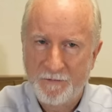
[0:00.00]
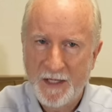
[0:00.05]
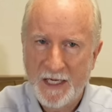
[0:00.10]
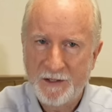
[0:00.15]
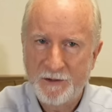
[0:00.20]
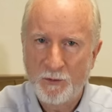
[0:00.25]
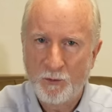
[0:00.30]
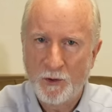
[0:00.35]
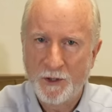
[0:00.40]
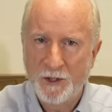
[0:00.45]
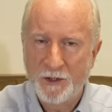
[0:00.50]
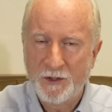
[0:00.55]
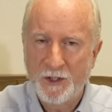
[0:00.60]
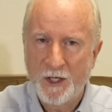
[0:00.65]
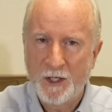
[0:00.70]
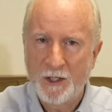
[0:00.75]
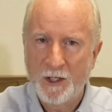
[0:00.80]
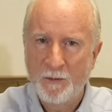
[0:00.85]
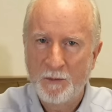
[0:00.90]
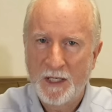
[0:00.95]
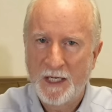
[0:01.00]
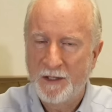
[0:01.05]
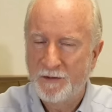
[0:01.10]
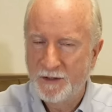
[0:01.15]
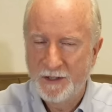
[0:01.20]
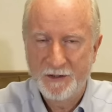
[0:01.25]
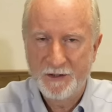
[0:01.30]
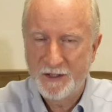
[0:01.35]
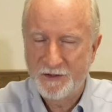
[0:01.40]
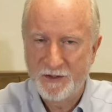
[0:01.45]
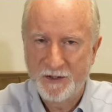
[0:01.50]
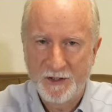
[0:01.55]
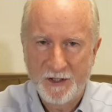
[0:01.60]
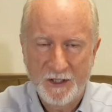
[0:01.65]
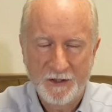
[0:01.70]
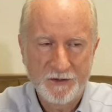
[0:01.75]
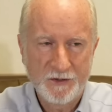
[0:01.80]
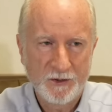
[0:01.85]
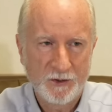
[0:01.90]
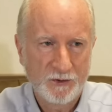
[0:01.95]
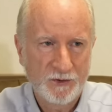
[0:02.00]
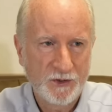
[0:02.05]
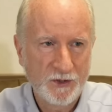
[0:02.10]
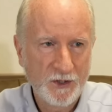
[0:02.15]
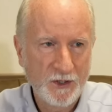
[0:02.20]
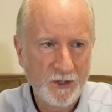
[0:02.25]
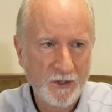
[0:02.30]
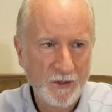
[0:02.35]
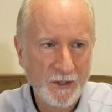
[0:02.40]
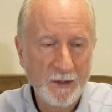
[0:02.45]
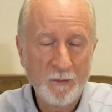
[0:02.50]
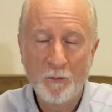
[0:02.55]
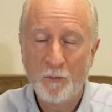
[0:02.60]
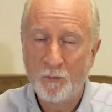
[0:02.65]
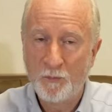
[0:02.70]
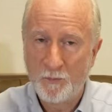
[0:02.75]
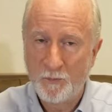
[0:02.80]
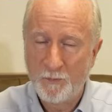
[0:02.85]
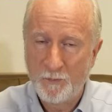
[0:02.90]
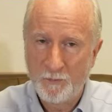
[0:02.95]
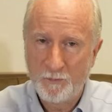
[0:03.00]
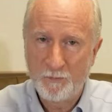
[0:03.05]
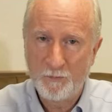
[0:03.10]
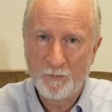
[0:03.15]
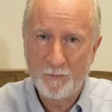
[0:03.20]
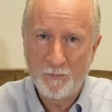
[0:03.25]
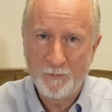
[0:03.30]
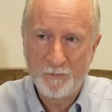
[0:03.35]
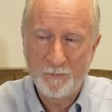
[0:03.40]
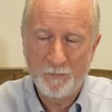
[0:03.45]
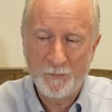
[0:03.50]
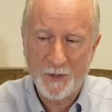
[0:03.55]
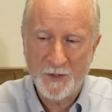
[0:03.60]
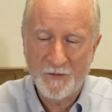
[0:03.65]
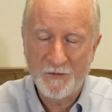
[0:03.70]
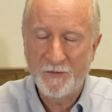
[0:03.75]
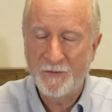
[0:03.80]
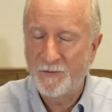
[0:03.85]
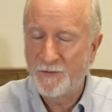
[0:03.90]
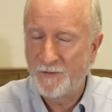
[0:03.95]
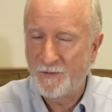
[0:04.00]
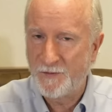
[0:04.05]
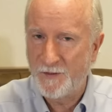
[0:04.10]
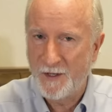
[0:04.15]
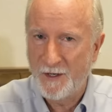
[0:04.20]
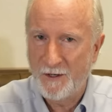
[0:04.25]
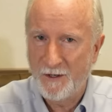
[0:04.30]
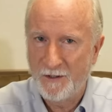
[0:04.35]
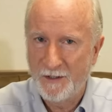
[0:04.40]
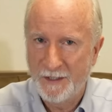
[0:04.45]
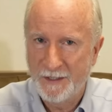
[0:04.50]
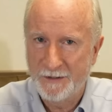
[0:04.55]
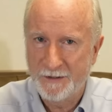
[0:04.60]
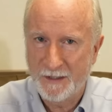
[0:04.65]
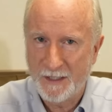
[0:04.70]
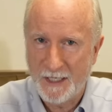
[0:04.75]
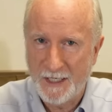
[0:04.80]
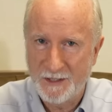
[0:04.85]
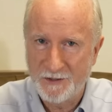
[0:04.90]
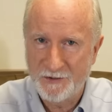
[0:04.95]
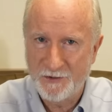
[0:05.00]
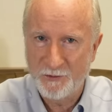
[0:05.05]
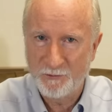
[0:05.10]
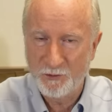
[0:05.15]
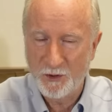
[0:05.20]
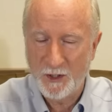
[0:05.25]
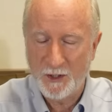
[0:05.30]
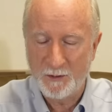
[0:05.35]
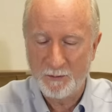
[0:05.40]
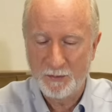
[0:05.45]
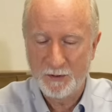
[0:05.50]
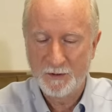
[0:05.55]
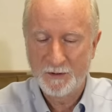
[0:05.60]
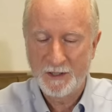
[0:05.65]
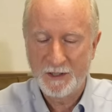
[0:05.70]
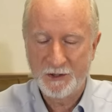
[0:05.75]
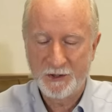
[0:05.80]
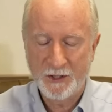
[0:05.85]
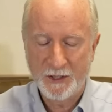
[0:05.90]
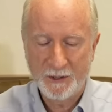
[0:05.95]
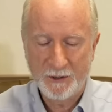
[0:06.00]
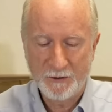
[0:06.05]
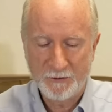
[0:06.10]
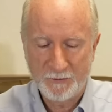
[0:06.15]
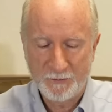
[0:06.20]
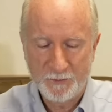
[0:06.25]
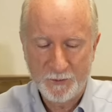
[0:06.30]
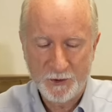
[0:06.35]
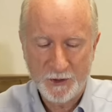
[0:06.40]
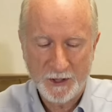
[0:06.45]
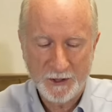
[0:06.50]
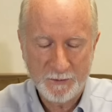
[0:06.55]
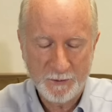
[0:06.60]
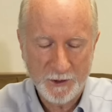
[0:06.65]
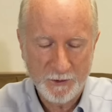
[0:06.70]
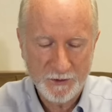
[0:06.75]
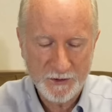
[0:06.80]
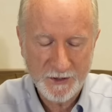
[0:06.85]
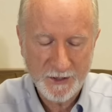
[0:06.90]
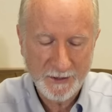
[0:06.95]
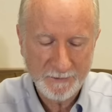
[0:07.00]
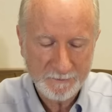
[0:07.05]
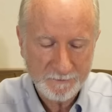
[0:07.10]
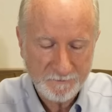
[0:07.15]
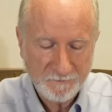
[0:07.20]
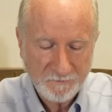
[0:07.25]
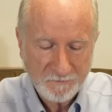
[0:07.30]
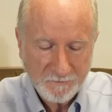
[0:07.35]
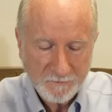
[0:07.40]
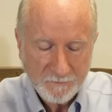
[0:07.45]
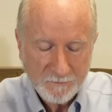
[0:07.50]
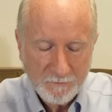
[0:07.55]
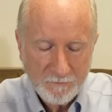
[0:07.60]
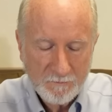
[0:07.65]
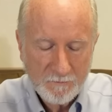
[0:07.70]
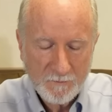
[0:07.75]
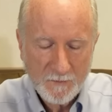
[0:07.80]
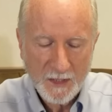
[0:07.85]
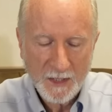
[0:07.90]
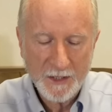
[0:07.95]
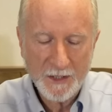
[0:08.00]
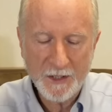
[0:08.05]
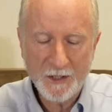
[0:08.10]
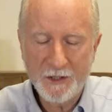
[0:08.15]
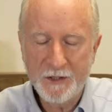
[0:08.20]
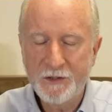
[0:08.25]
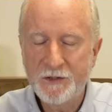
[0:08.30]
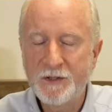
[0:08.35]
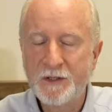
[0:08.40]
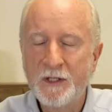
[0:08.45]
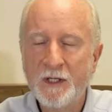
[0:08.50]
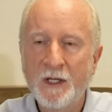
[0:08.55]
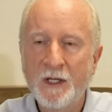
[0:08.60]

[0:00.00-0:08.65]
that's the one you're talking about, it doesn't cut Social Security. But therein lies the rub, as Shakespeare would say, is